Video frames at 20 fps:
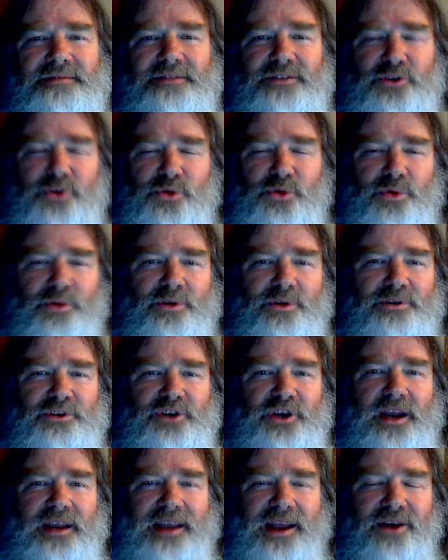through her
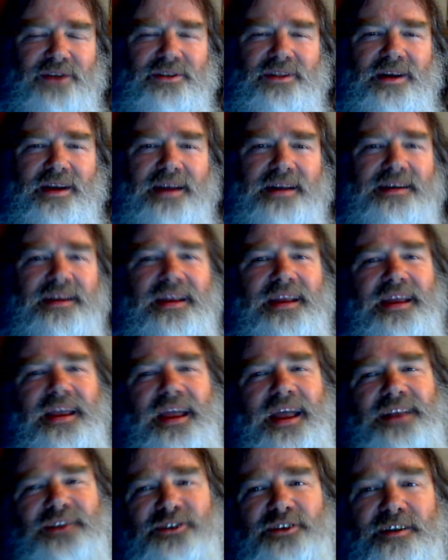checkout line,
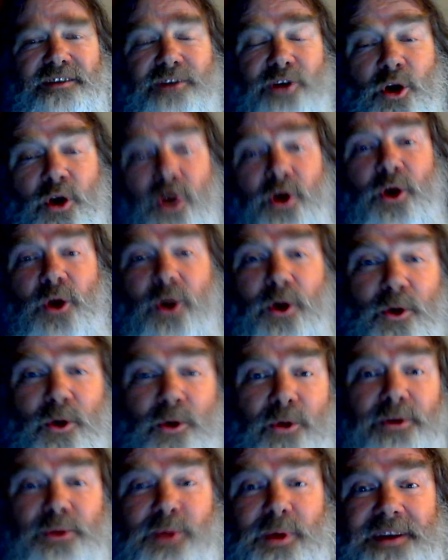and she says,
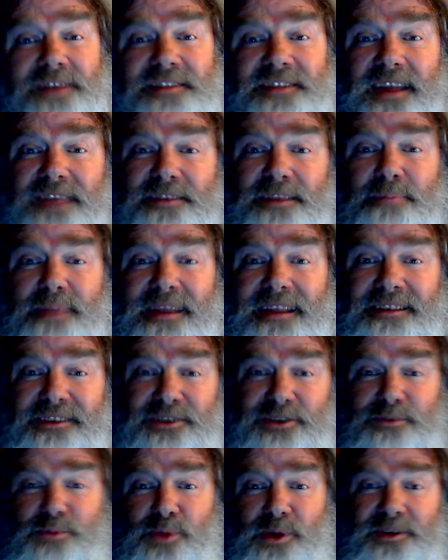"Oh, you want a safety pin?"
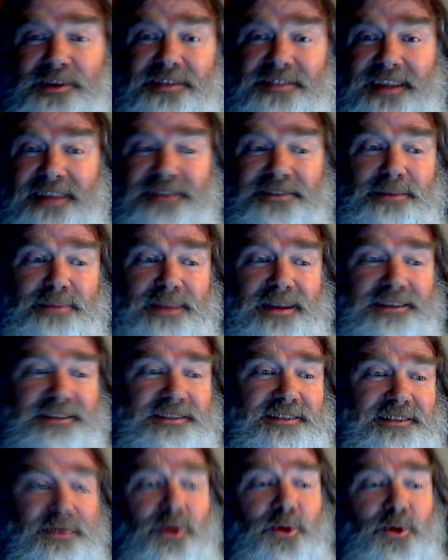She's wearing a safety pin. She
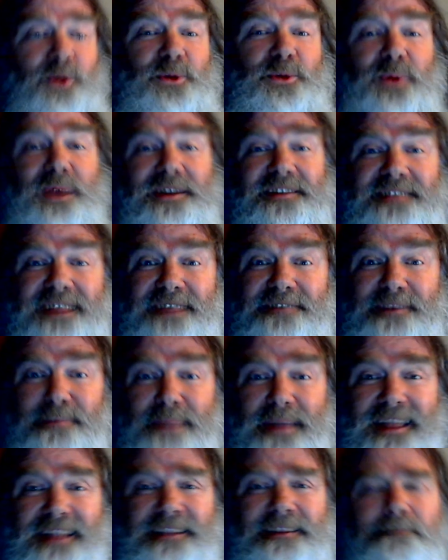said, "Oh, you want a safety
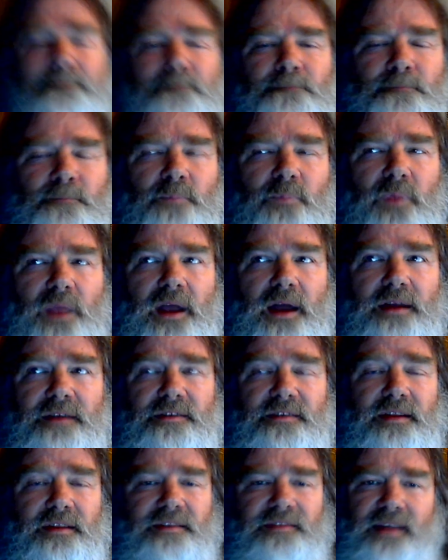pin?" I
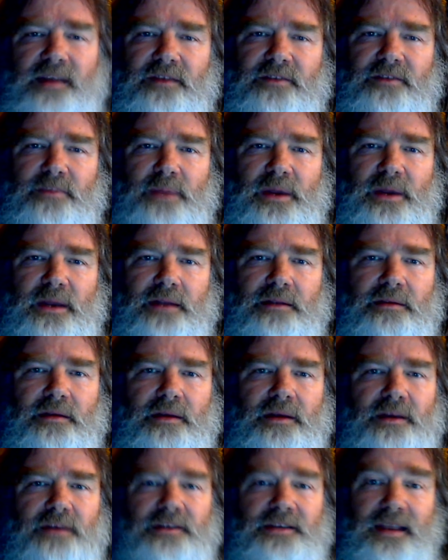said, "A safety pin?"
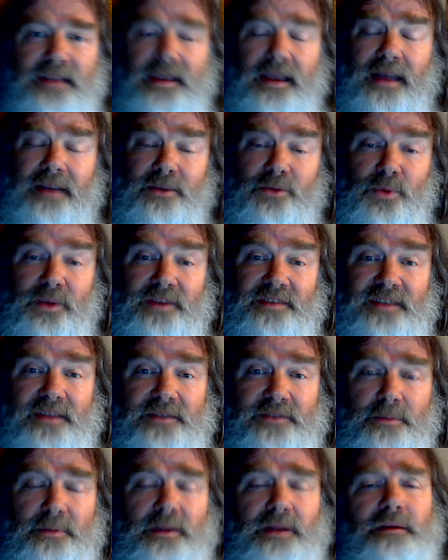She said, "Yeah, you want a
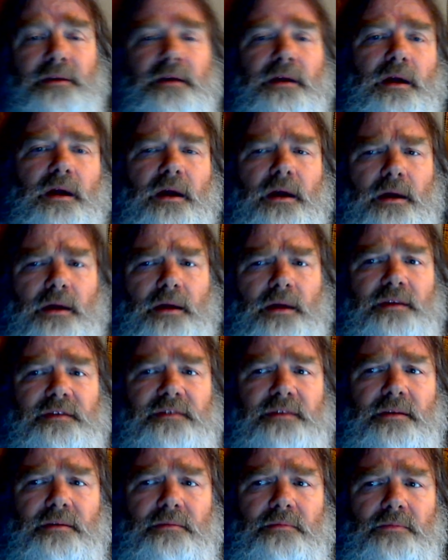safety pin?" I
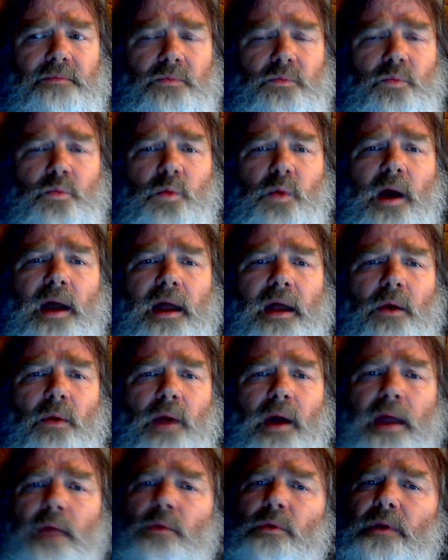said, why
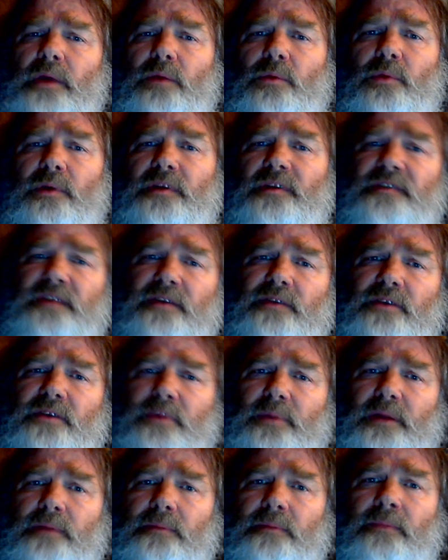would I want a safety
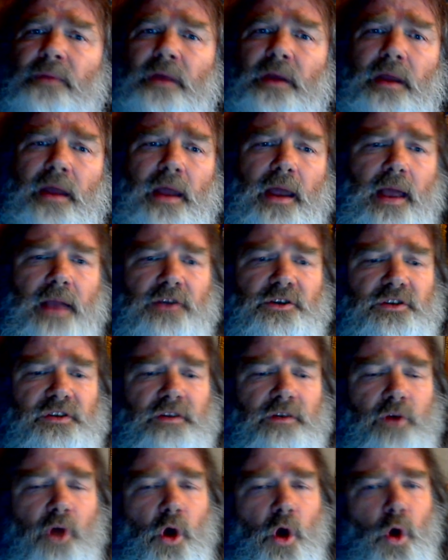pin?" And she
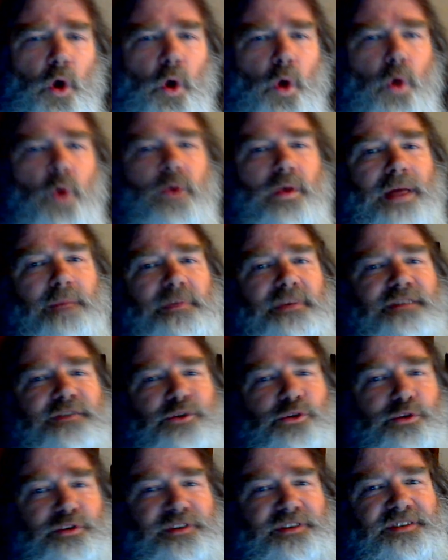says, "Oh, that means
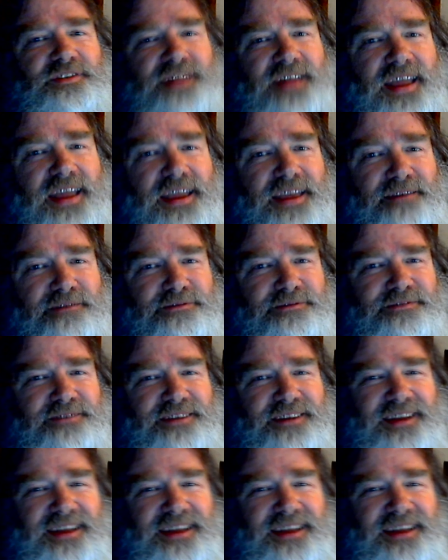you're safe."